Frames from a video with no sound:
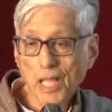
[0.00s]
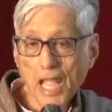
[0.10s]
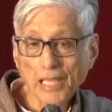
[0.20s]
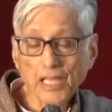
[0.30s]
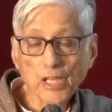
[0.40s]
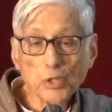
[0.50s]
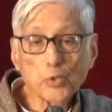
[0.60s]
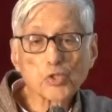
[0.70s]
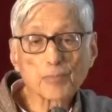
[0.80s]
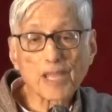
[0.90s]
and
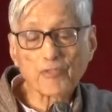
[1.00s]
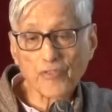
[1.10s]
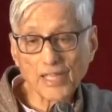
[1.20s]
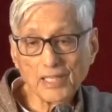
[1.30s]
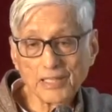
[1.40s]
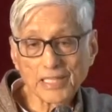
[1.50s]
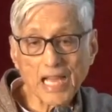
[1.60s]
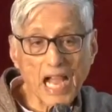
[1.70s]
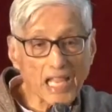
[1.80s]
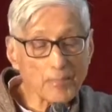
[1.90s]
Hindus may feel that
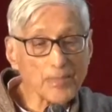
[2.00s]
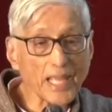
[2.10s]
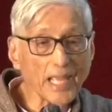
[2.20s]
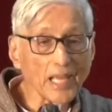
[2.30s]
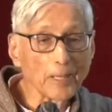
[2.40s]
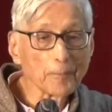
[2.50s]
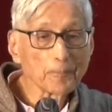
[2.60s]
I am there